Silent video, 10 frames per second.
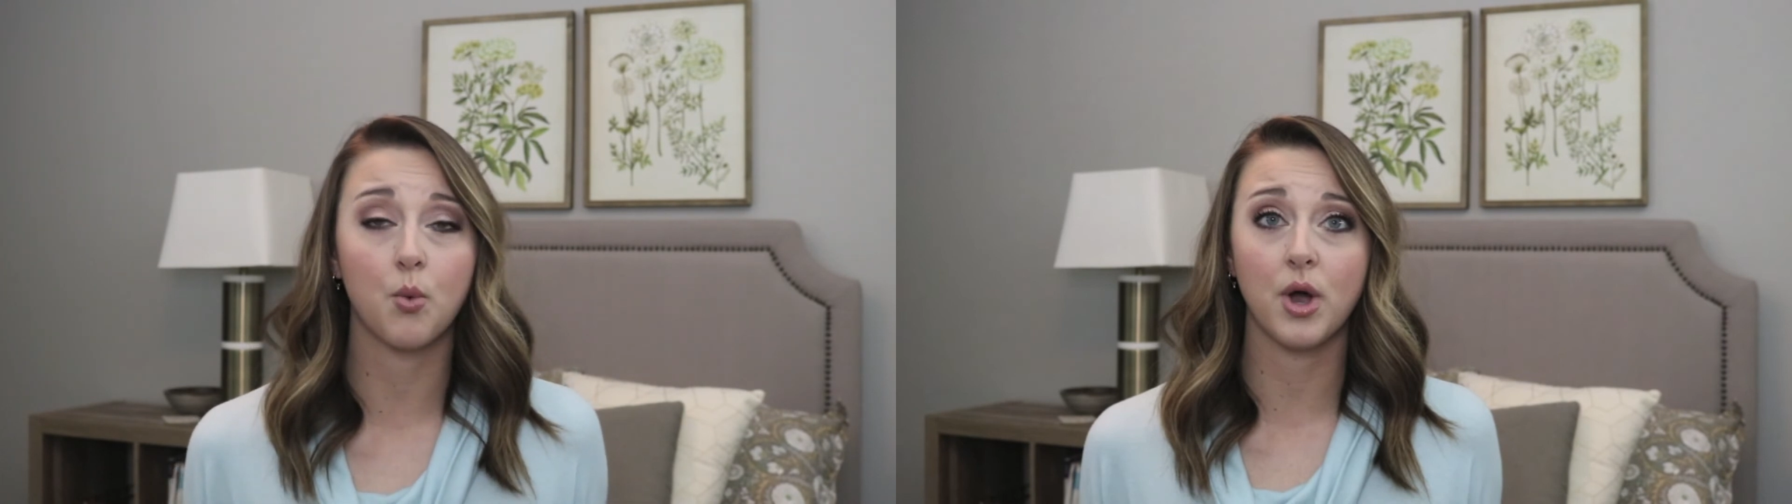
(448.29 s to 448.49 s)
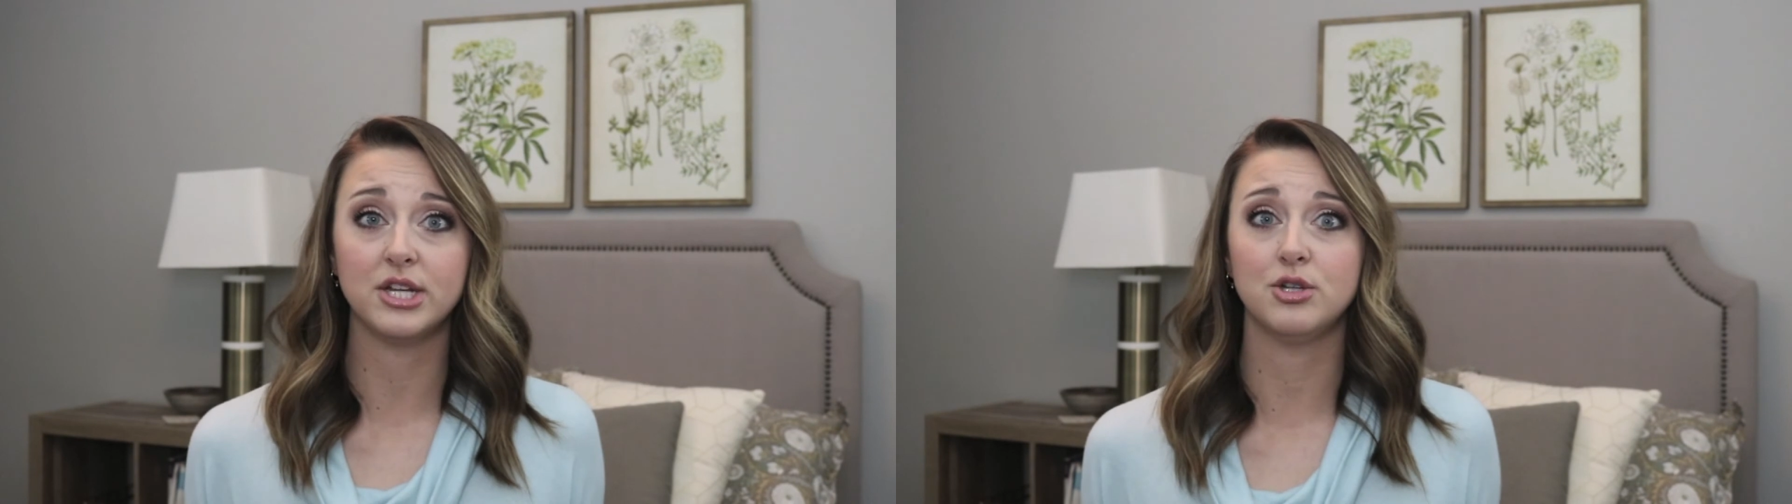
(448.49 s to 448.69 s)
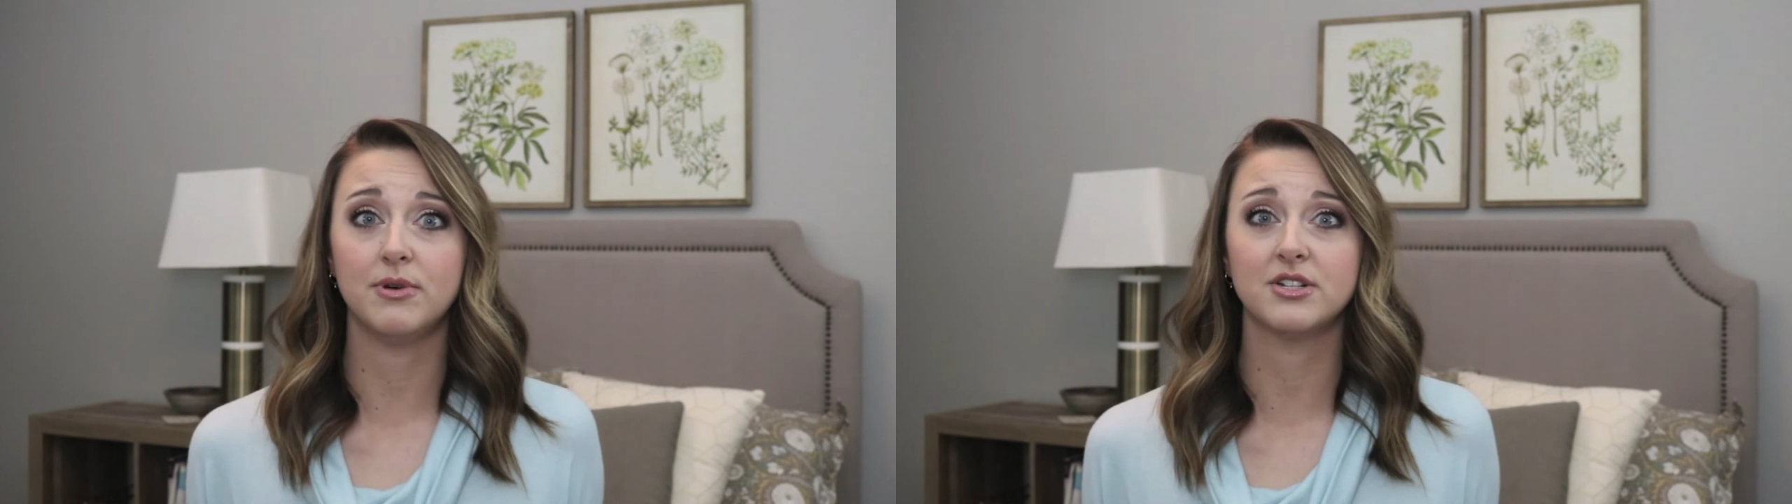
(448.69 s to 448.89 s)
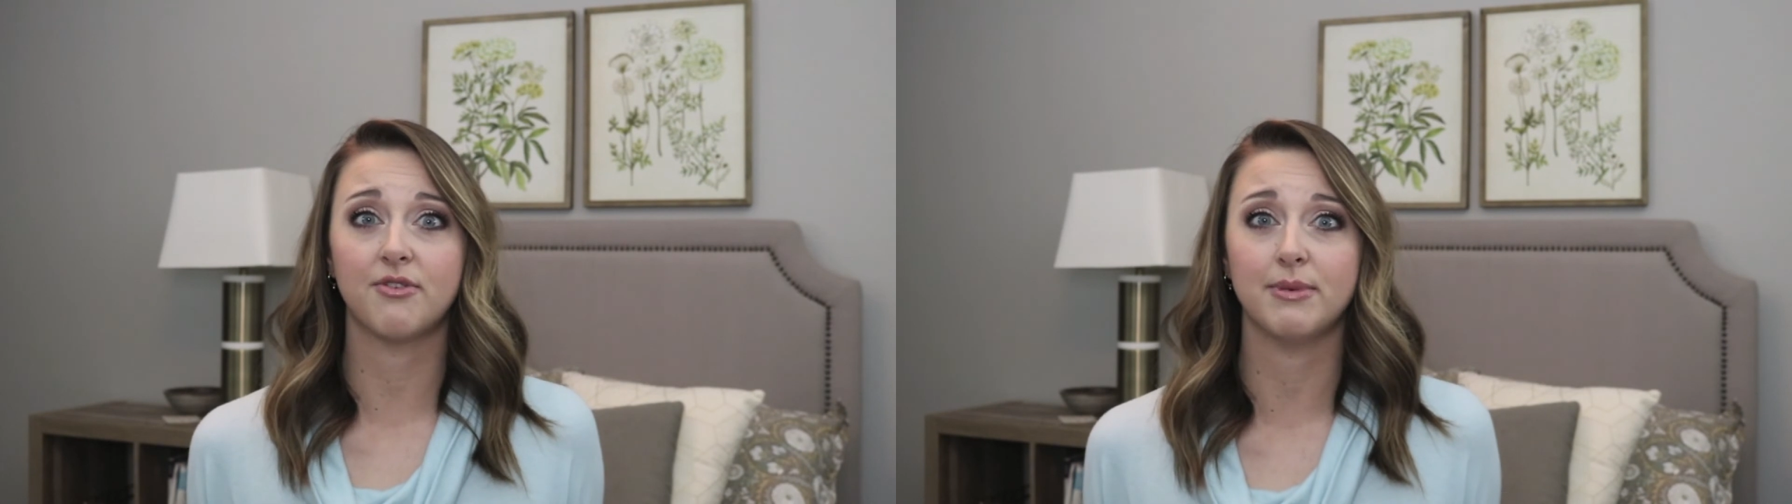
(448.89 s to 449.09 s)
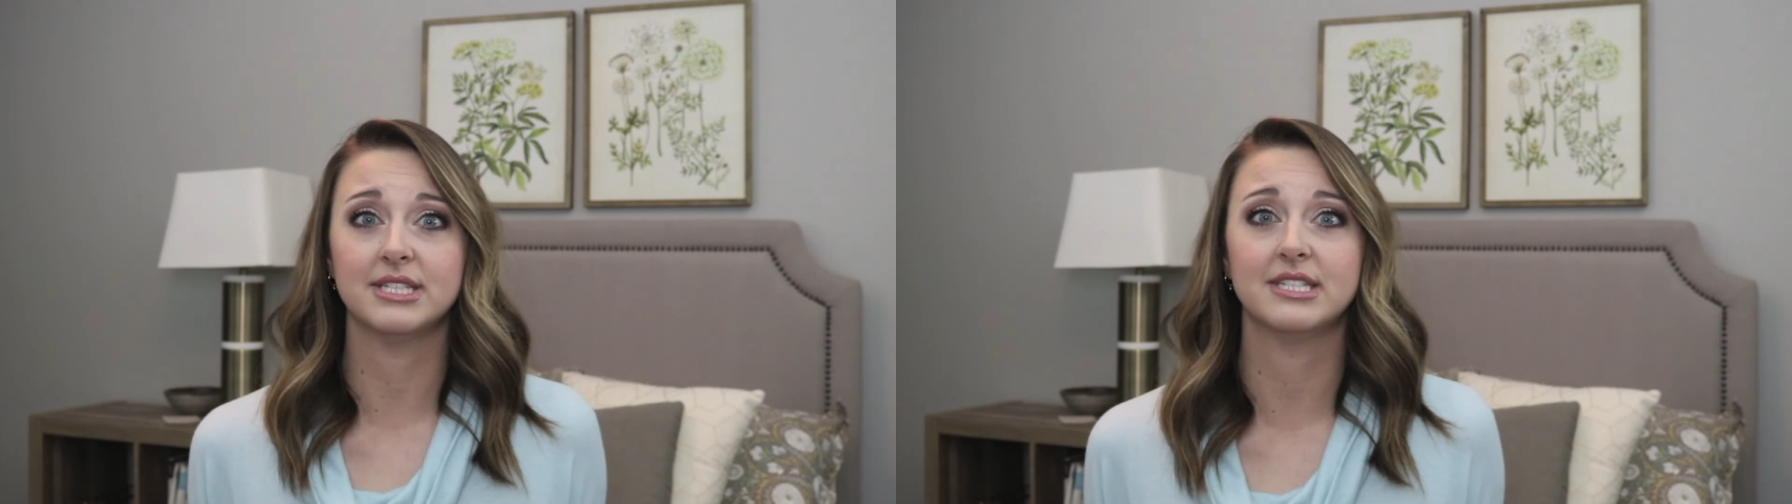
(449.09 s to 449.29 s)
way too much
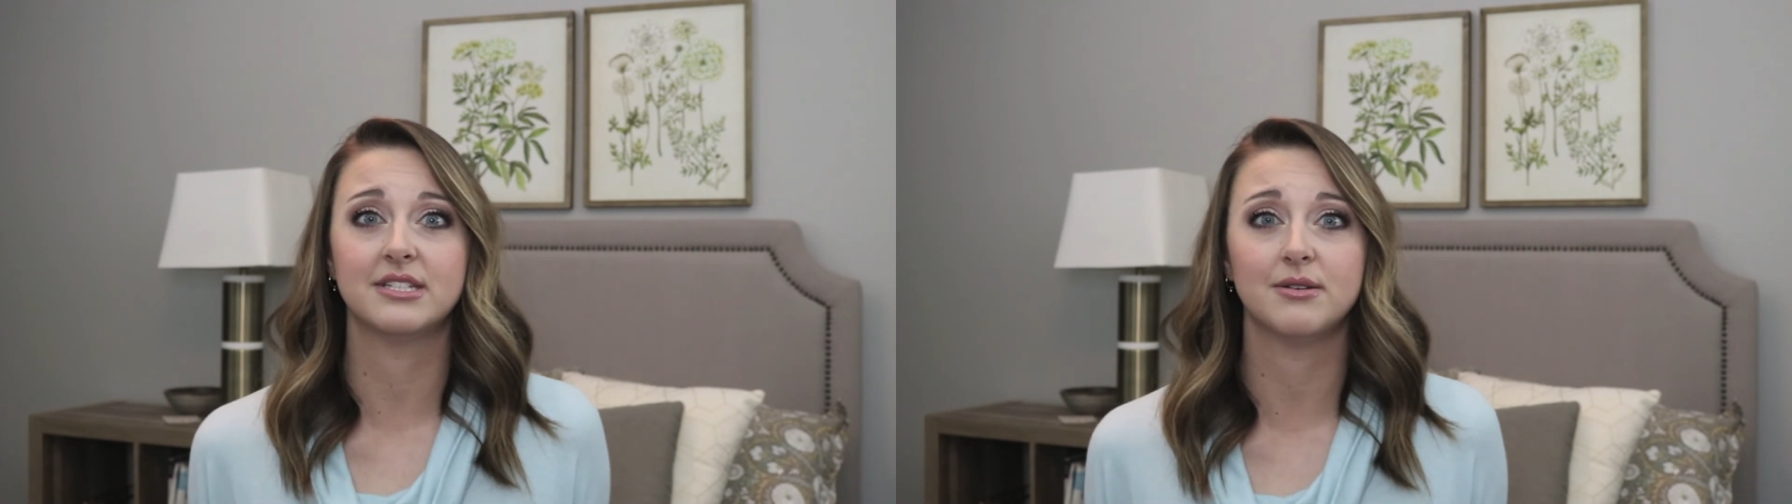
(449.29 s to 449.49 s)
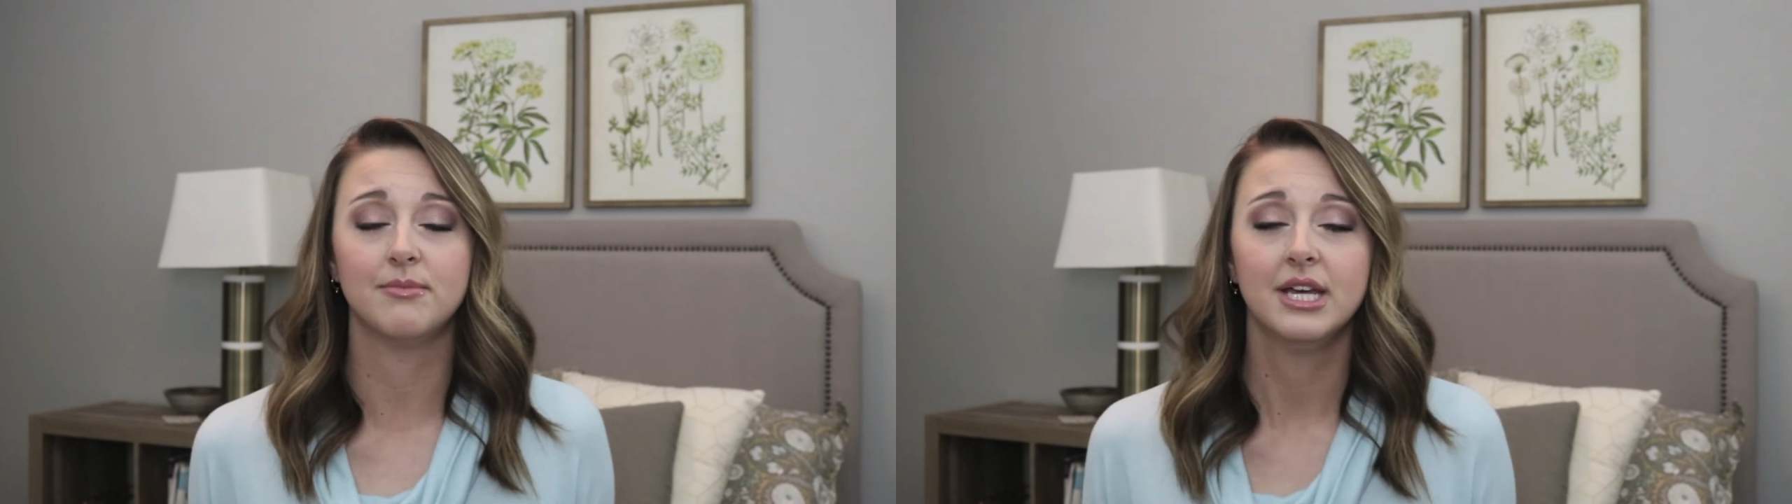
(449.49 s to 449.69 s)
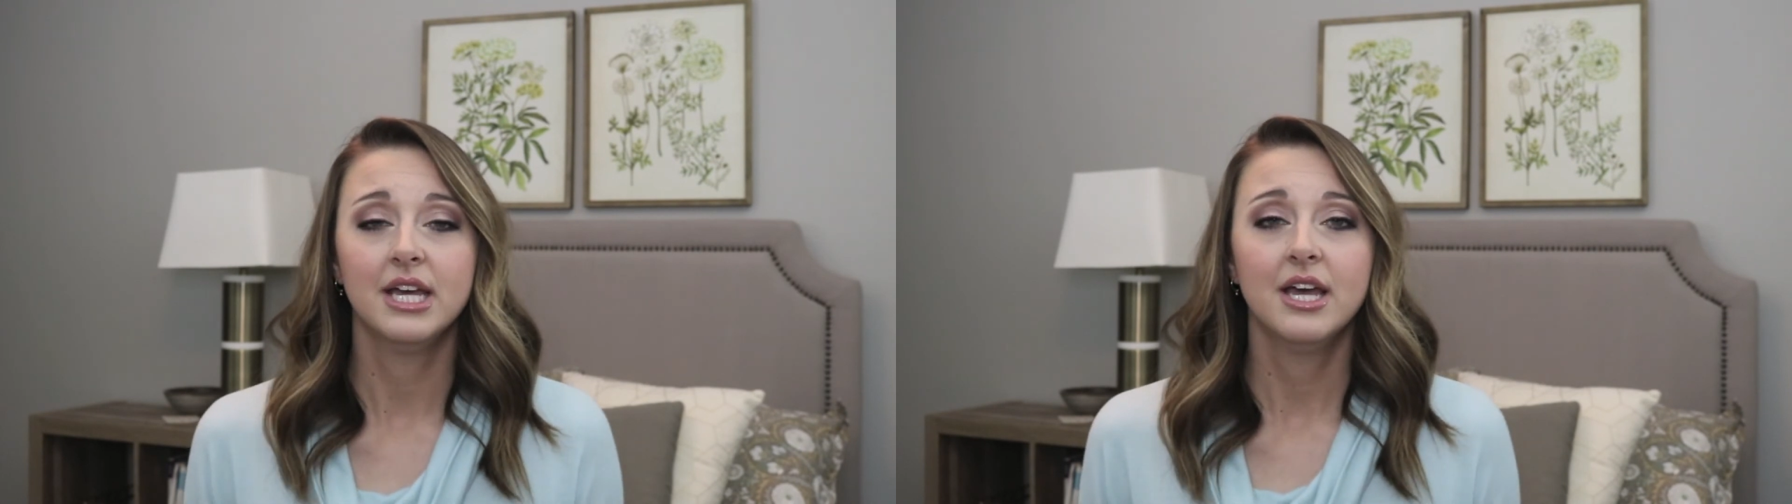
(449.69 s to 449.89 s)
for my system.